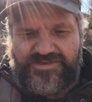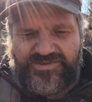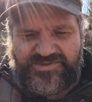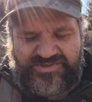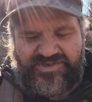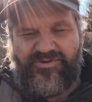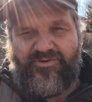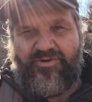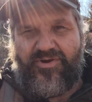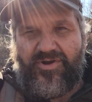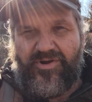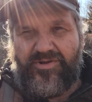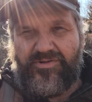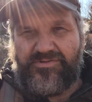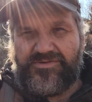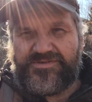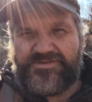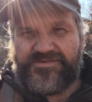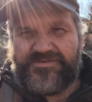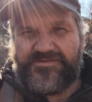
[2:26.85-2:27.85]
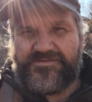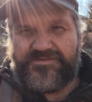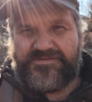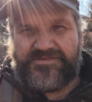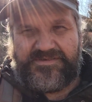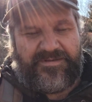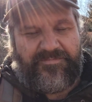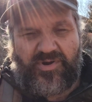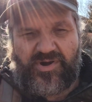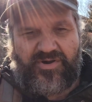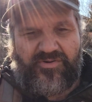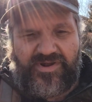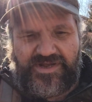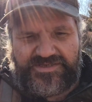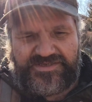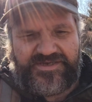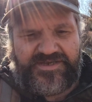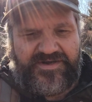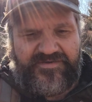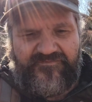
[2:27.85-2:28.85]
so-called
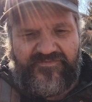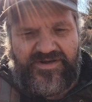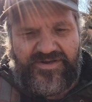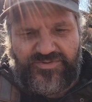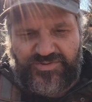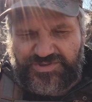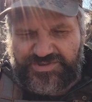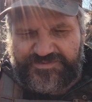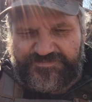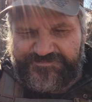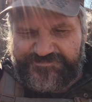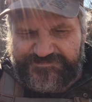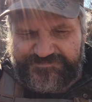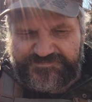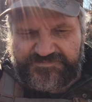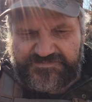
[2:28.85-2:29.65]
democratic revolution.